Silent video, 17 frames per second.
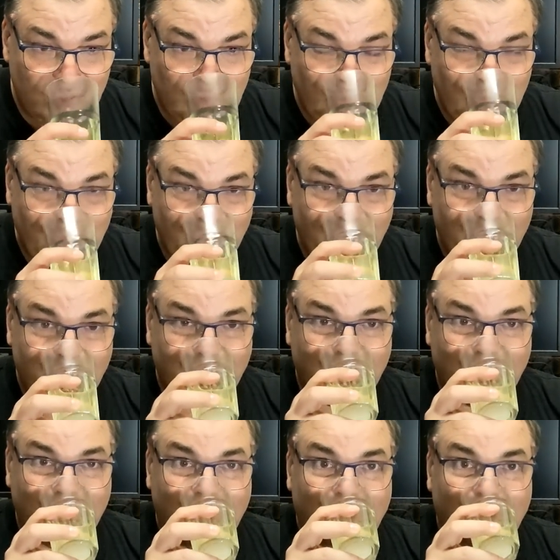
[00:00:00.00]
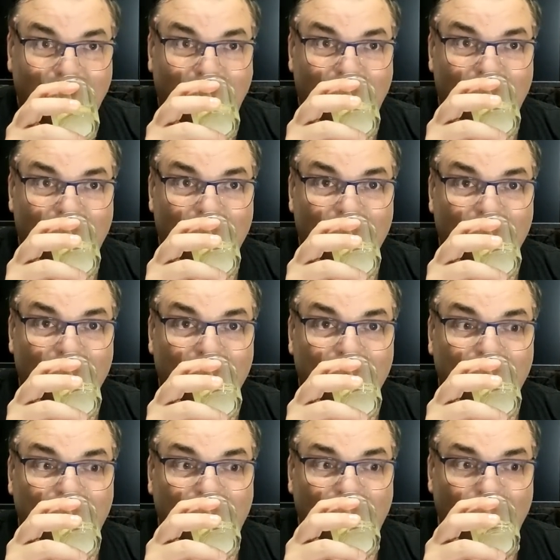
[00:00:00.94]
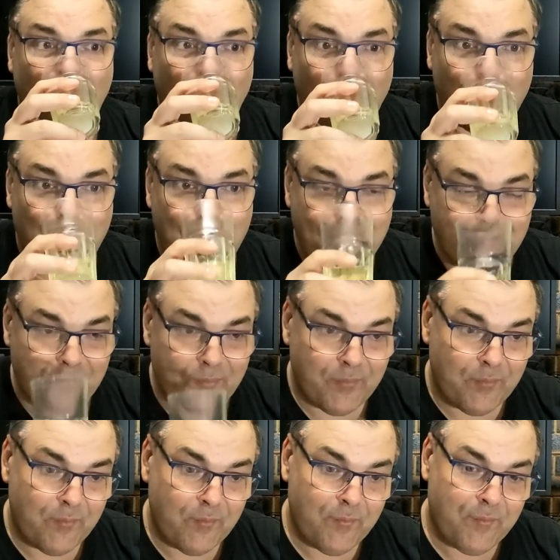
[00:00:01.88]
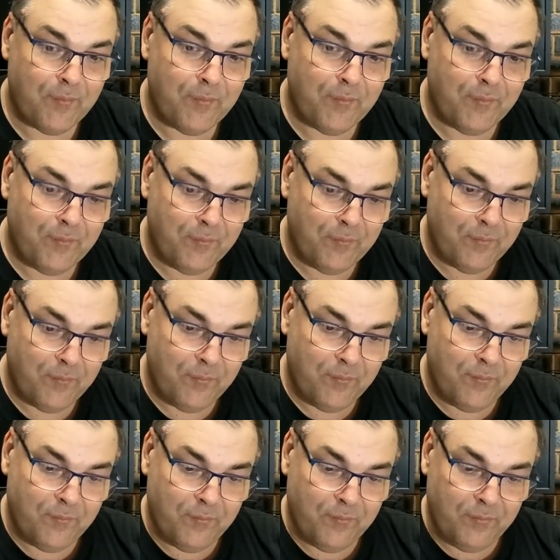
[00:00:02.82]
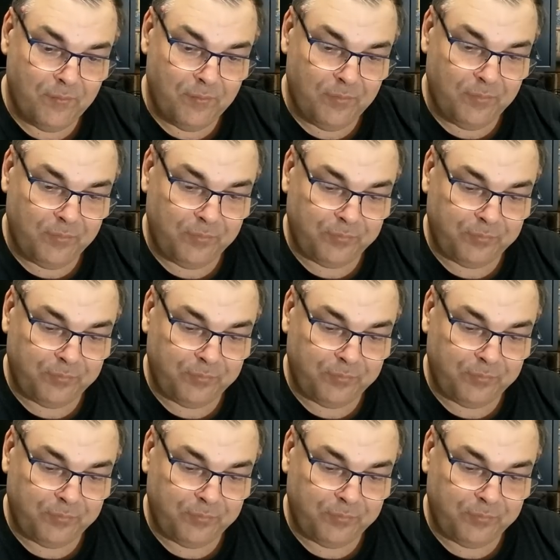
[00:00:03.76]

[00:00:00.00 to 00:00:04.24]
Nothing is said.